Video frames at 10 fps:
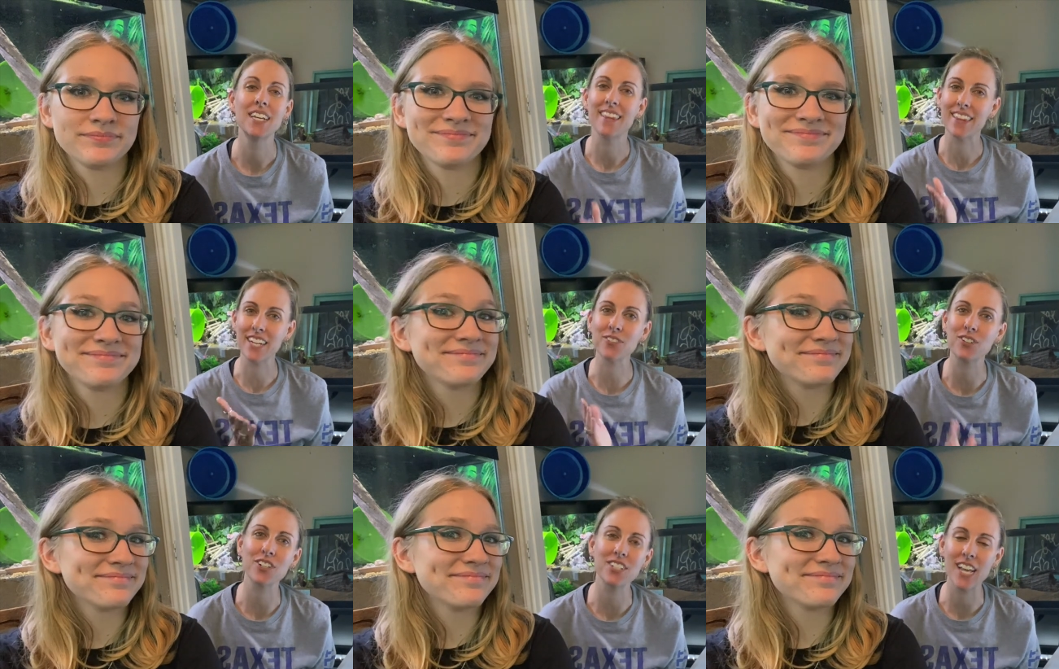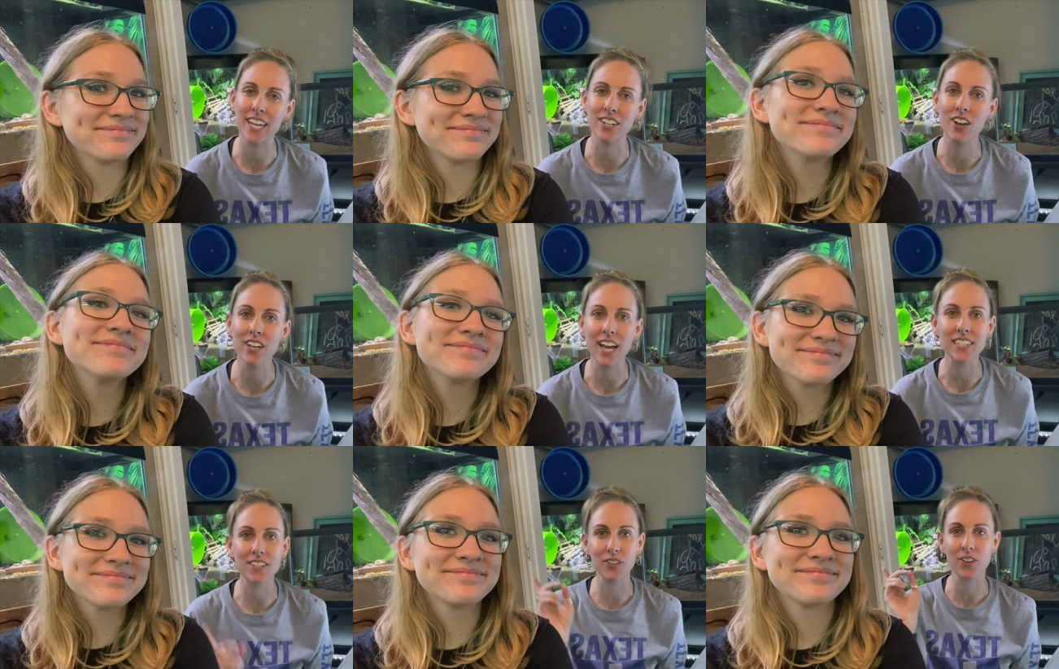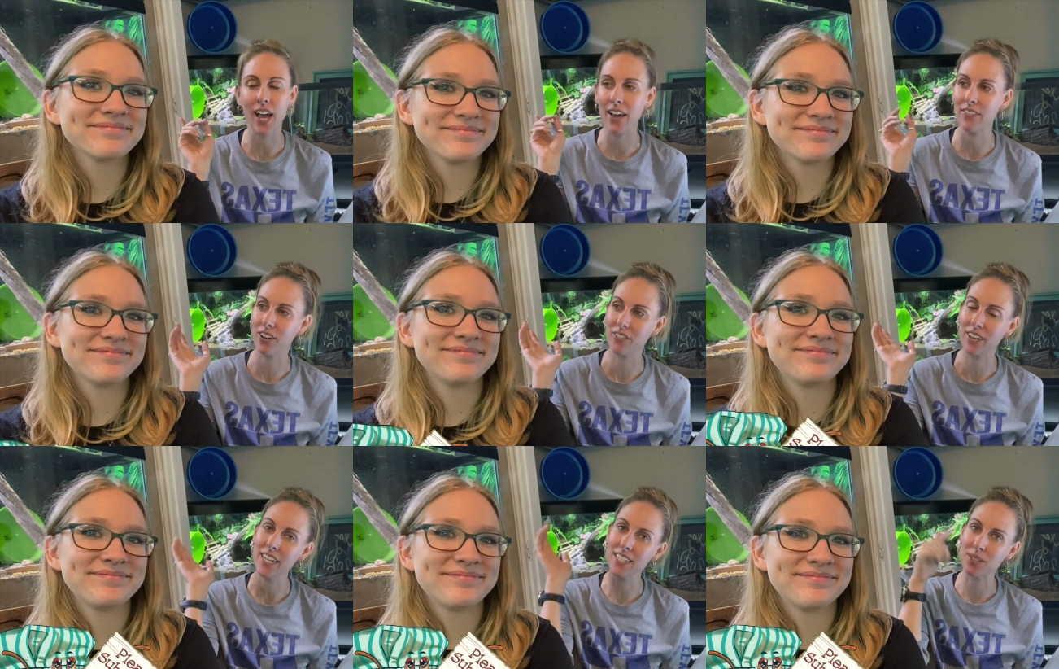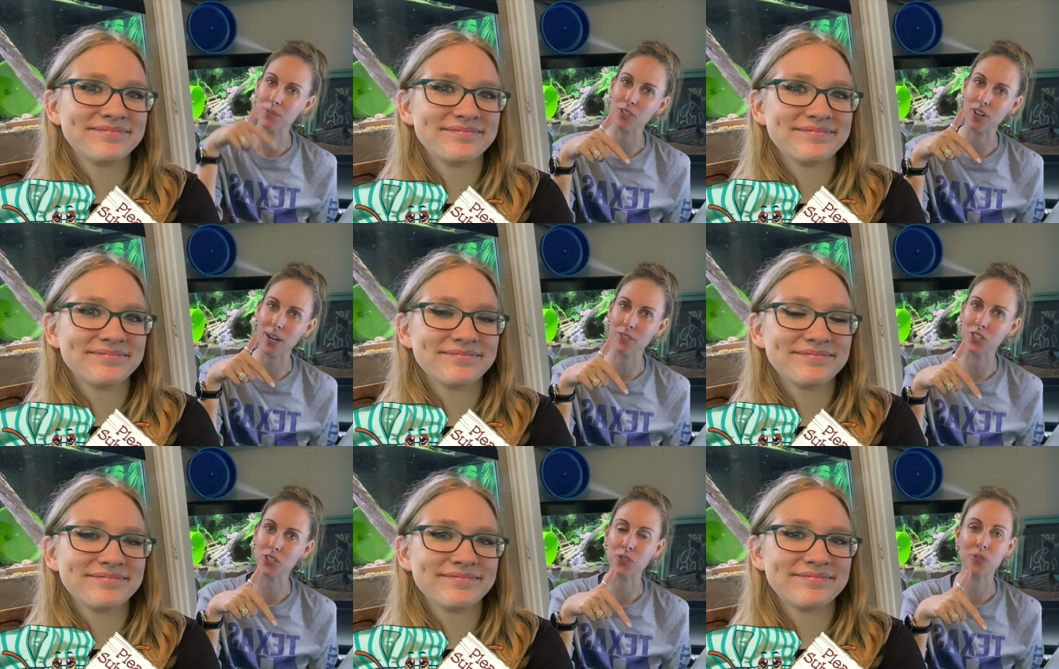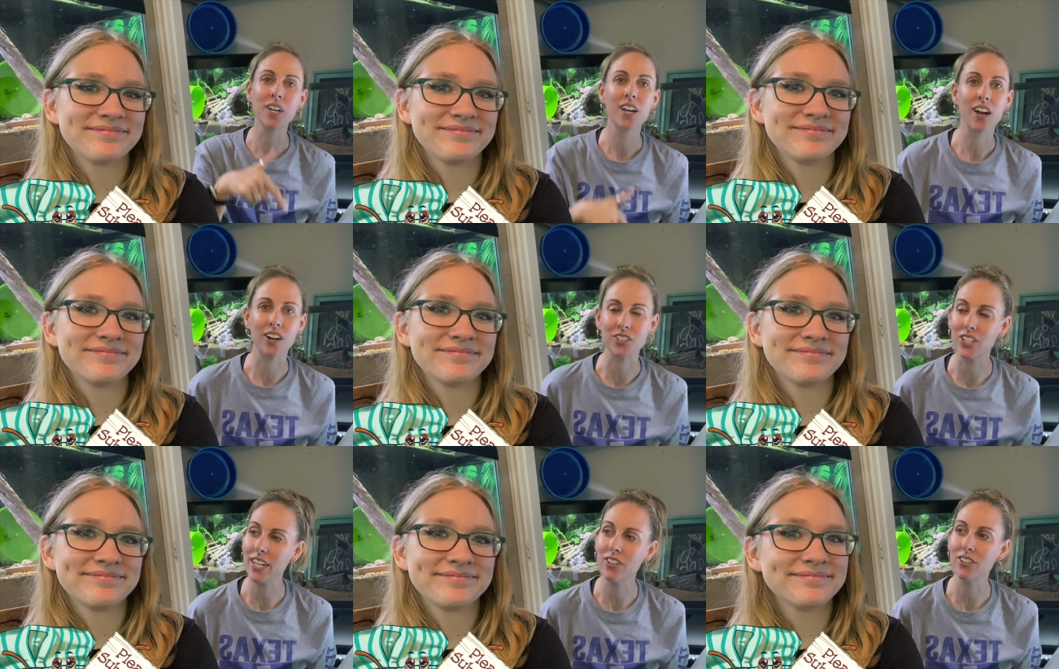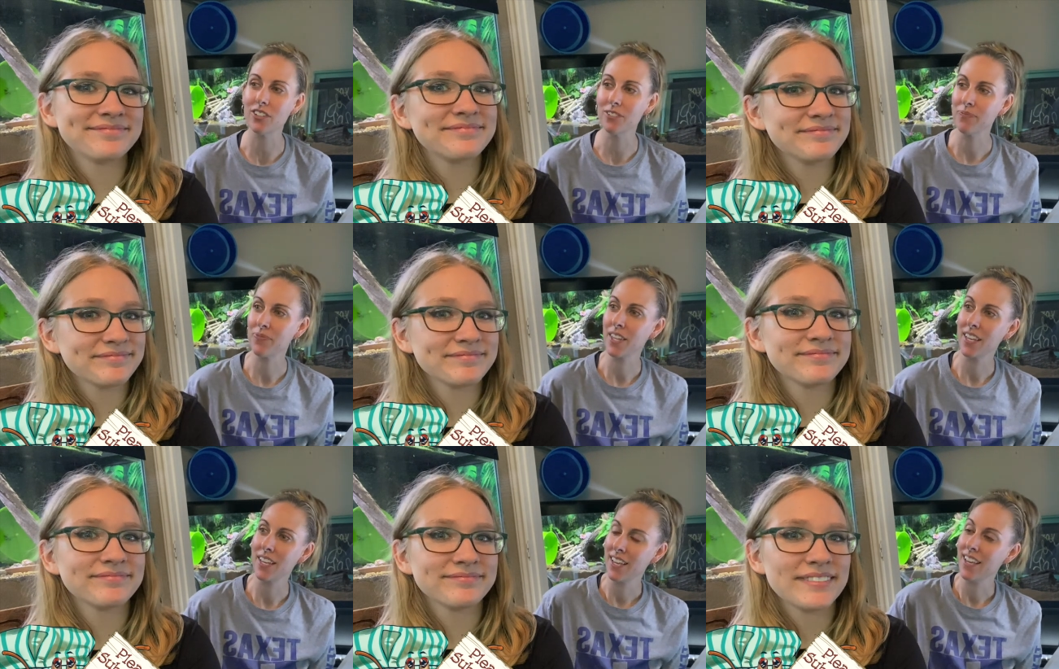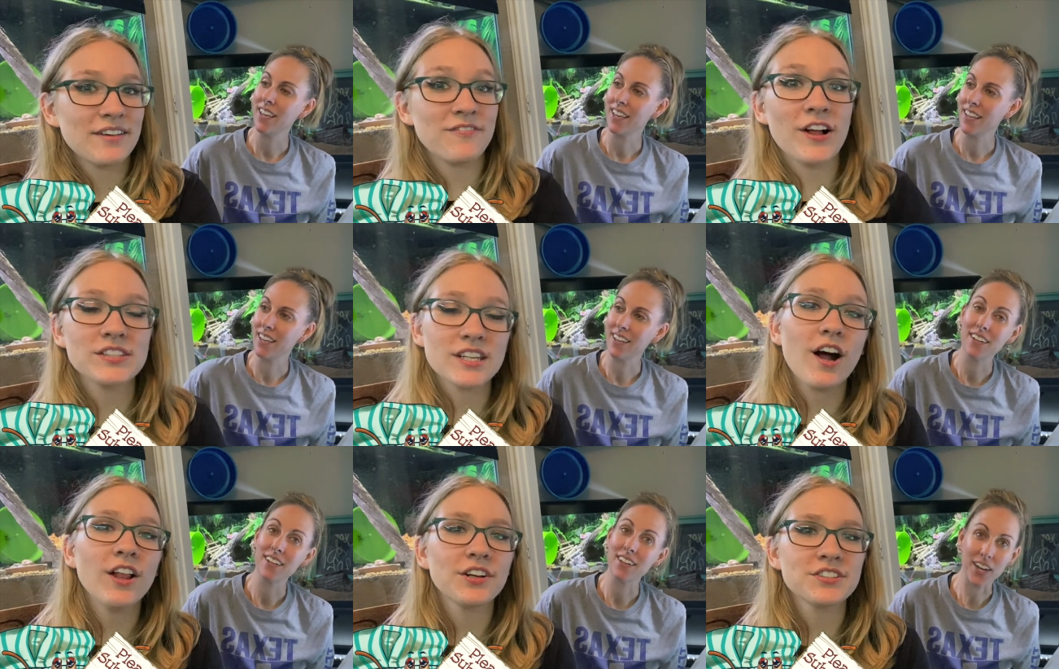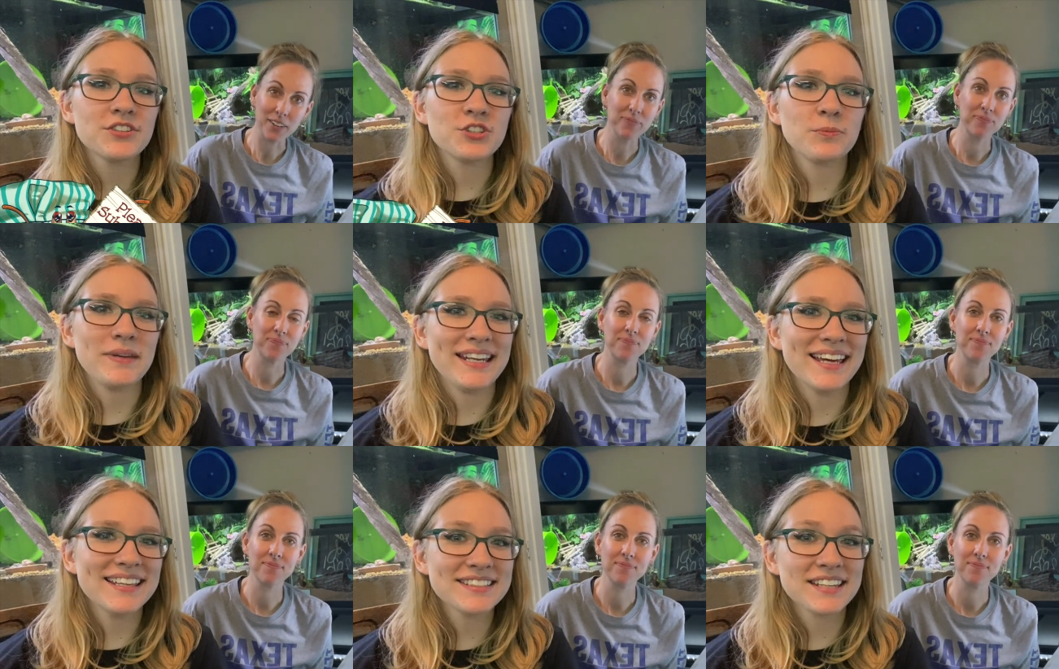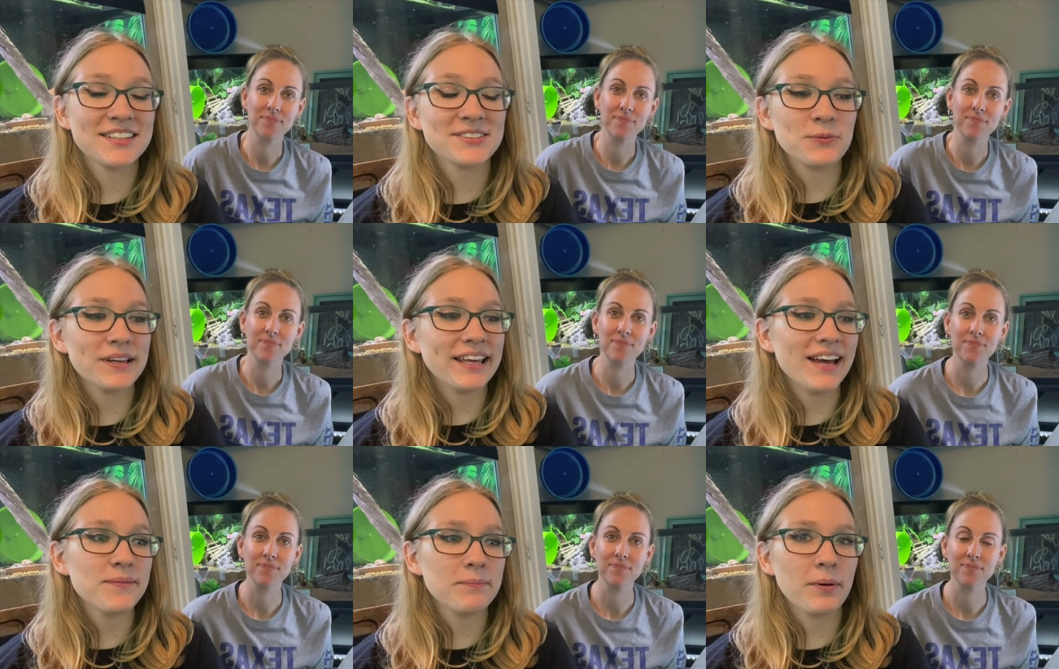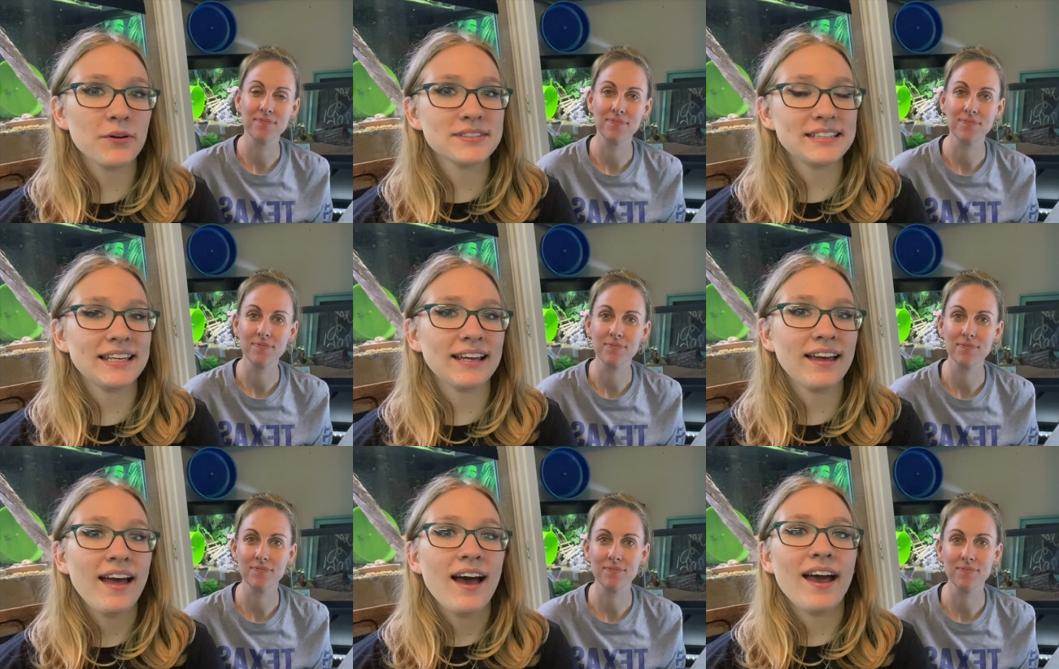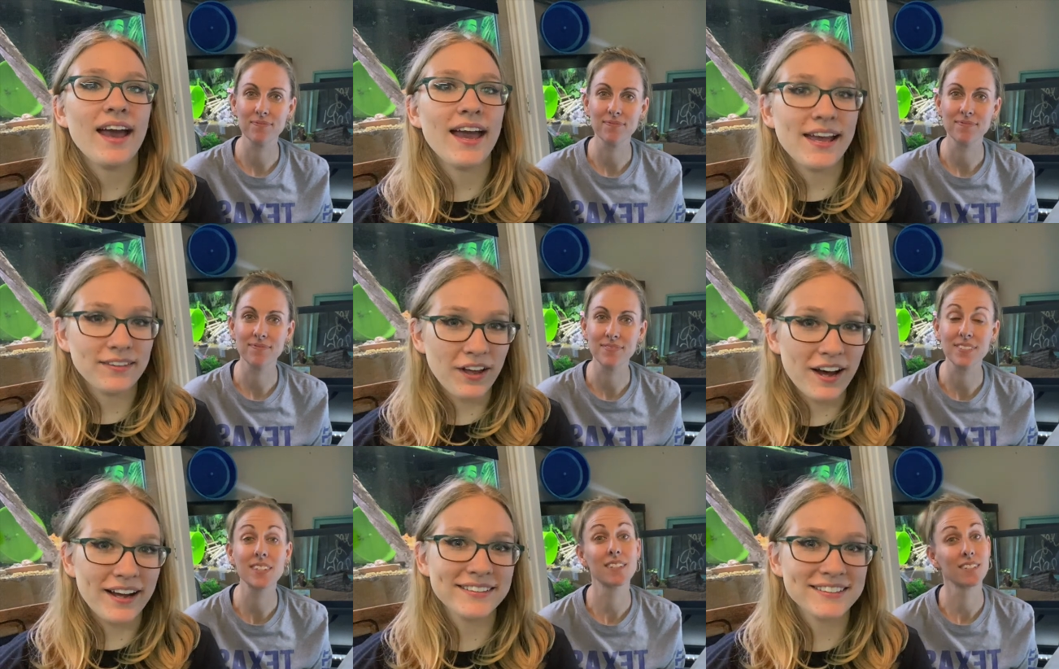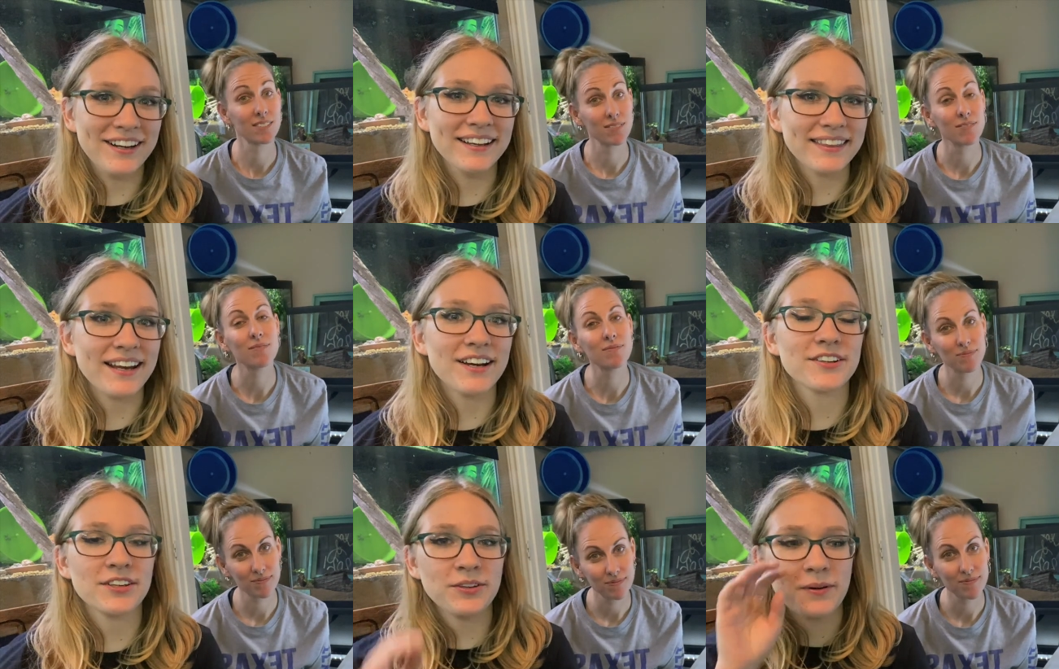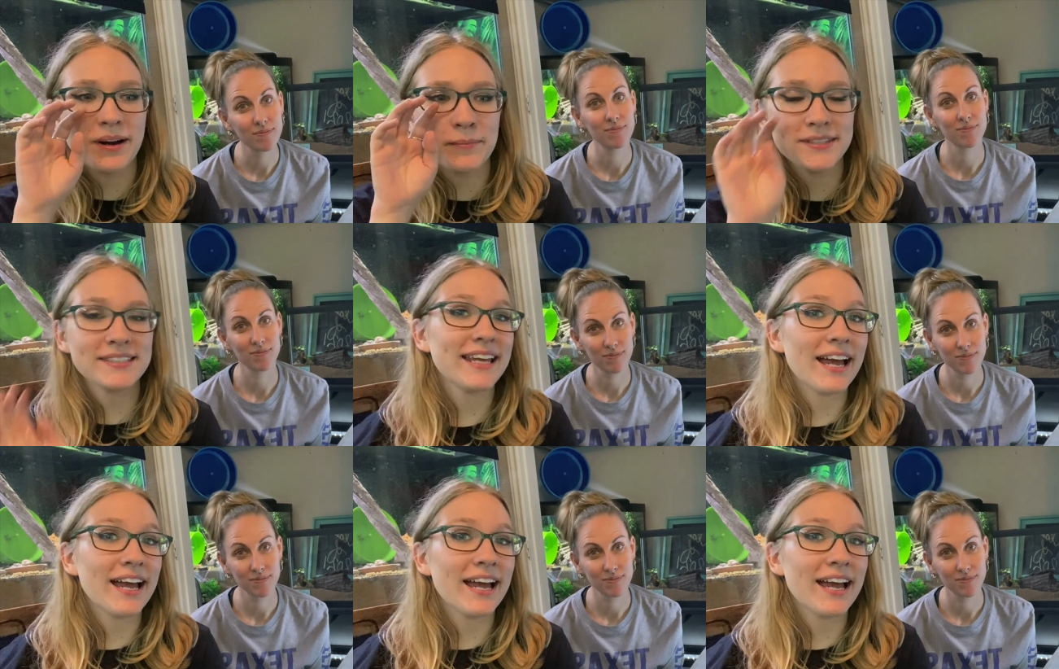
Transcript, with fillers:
Speaker 1: Thanks for tagging along guys. If you haven't already, subscribe to our channel.
Speaker 2: Follow us on all our social medias because we have been posting a lot on there. You are missing